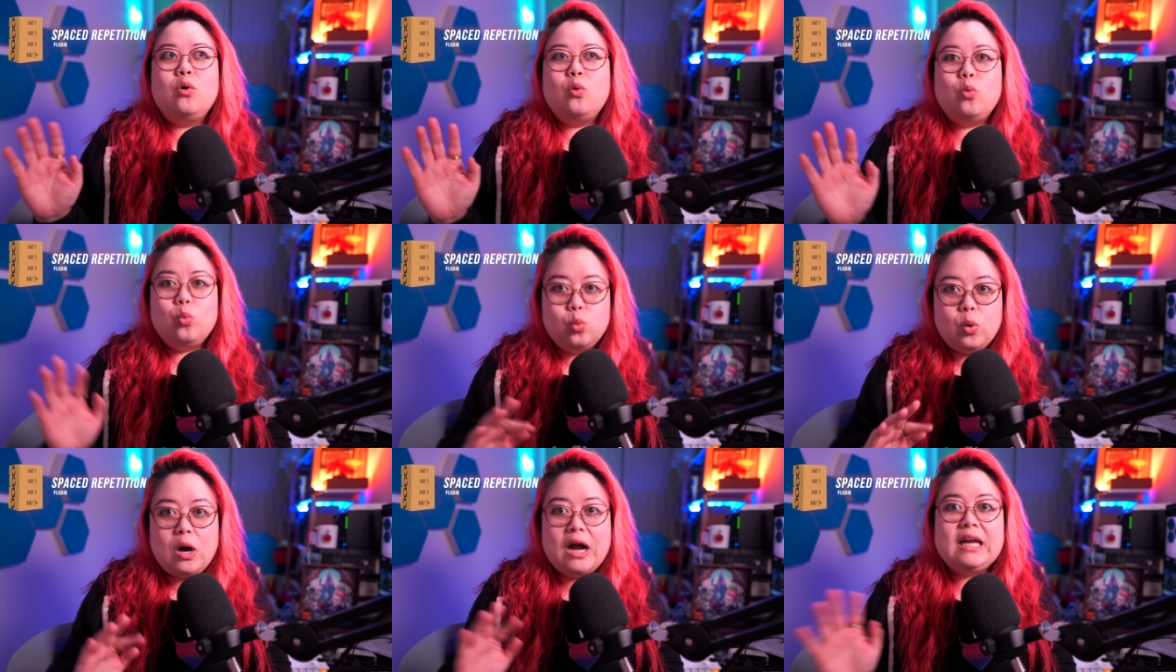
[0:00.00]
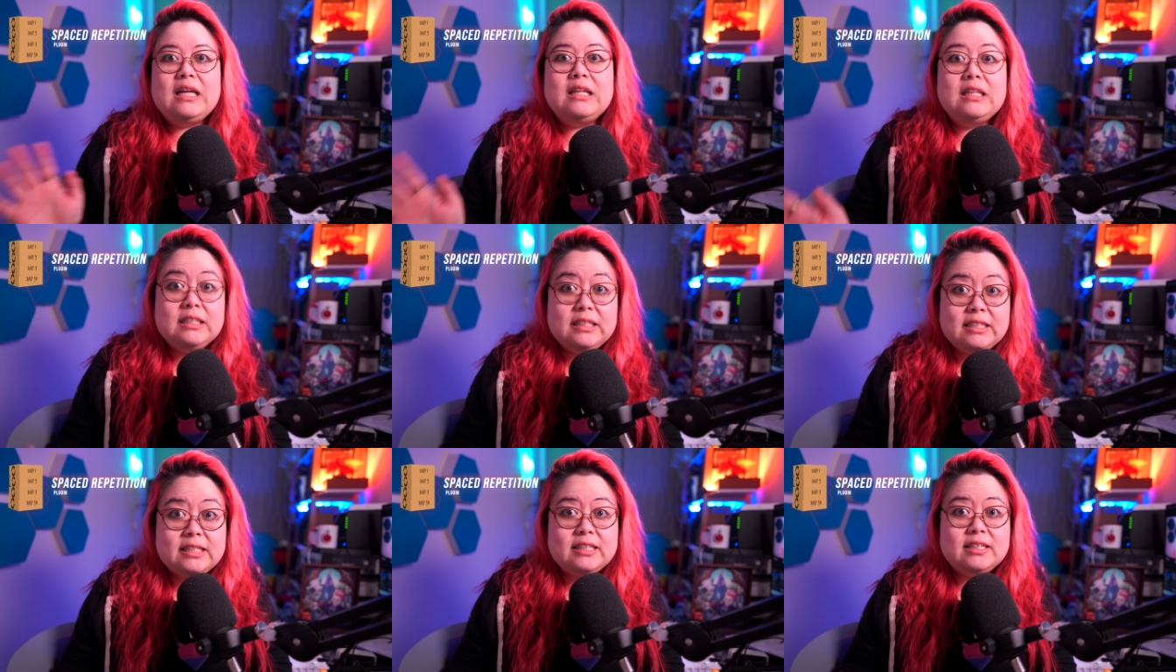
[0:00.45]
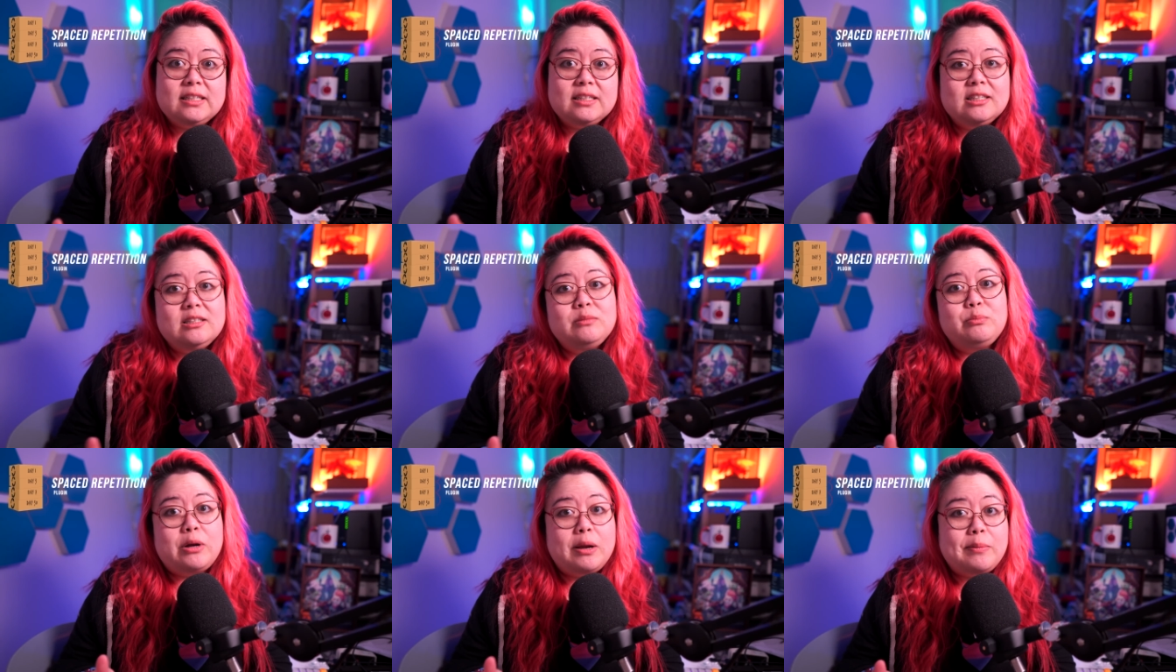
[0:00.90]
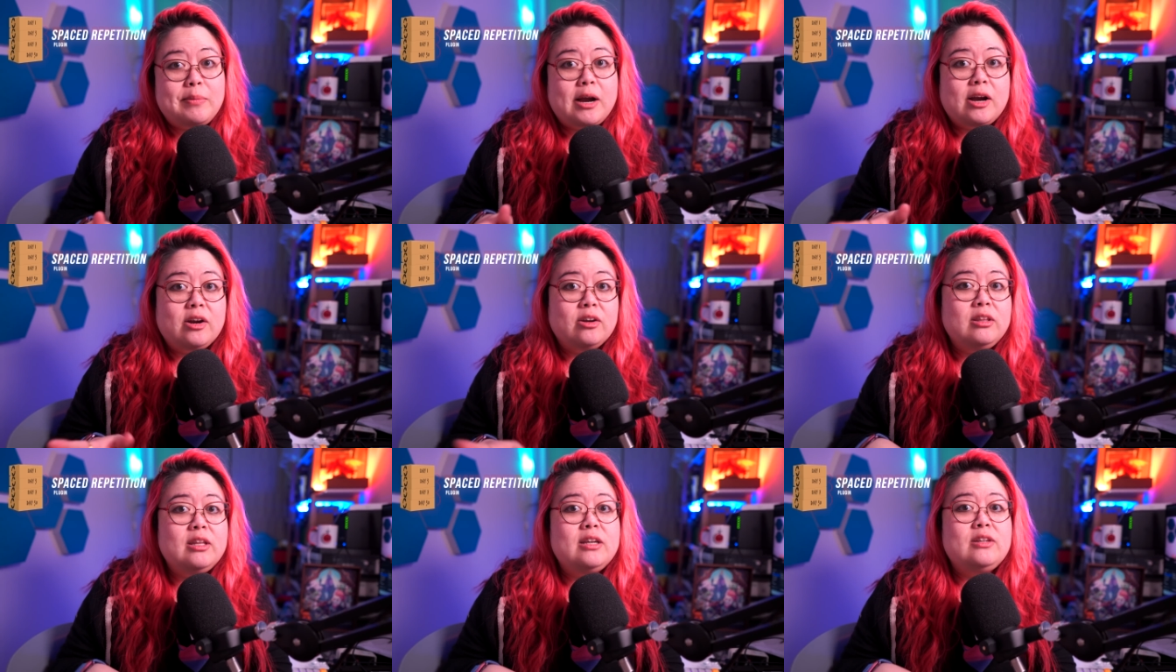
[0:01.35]
while geared
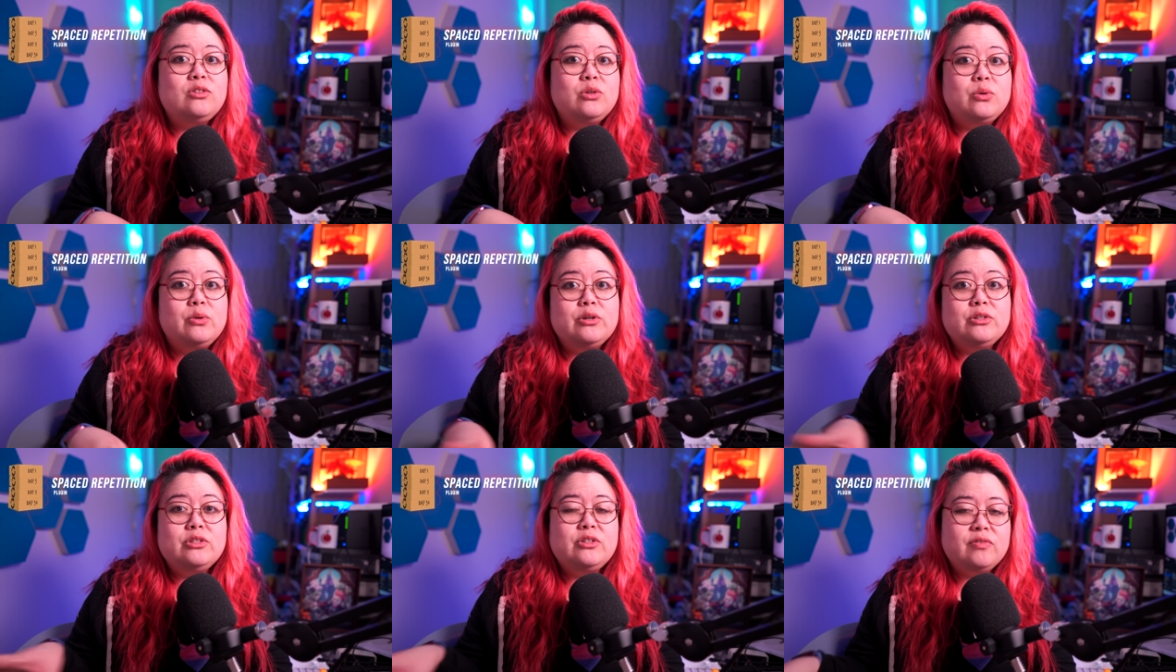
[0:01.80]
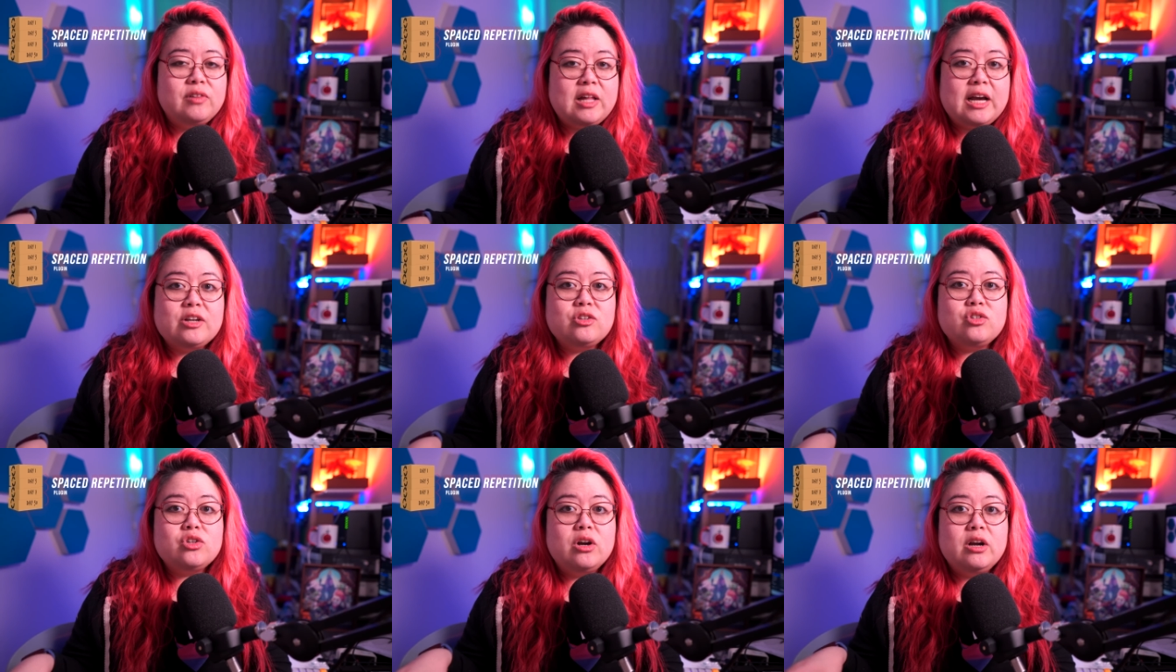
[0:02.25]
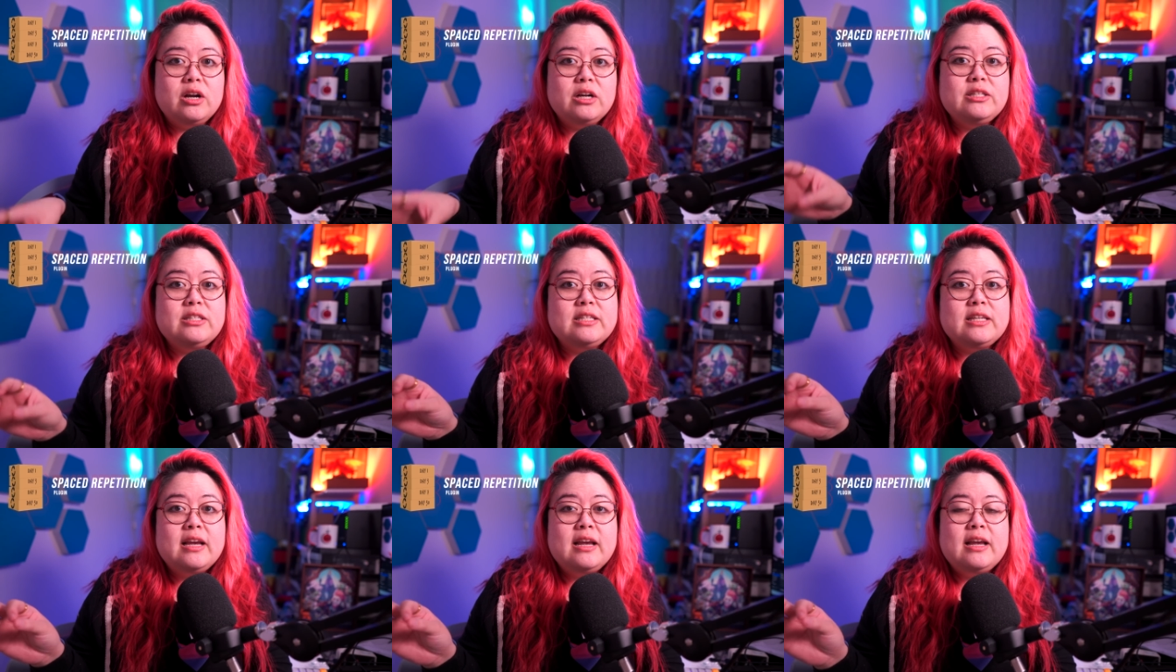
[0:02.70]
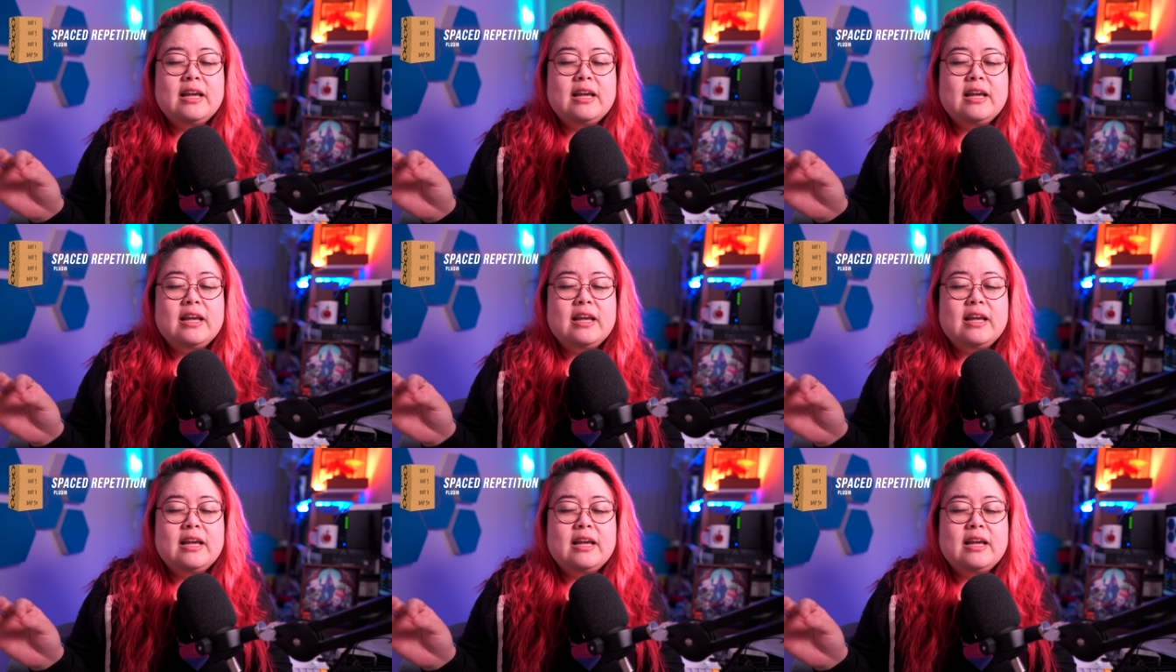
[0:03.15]
primarily towards flashcards,